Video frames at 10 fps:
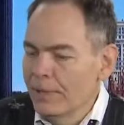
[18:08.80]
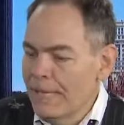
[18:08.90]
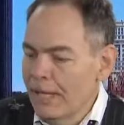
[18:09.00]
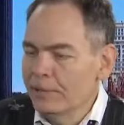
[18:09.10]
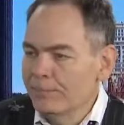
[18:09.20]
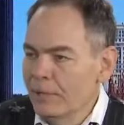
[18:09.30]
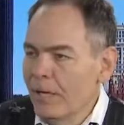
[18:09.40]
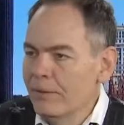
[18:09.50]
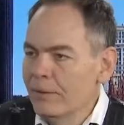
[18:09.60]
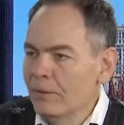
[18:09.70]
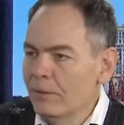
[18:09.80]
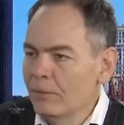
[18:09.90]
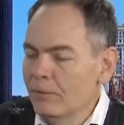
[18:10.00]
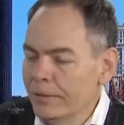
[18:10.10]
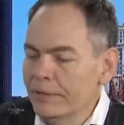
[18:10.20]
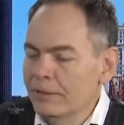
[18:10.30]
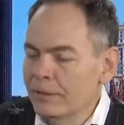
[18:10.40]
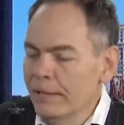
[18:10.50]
But now it's beyond their reach.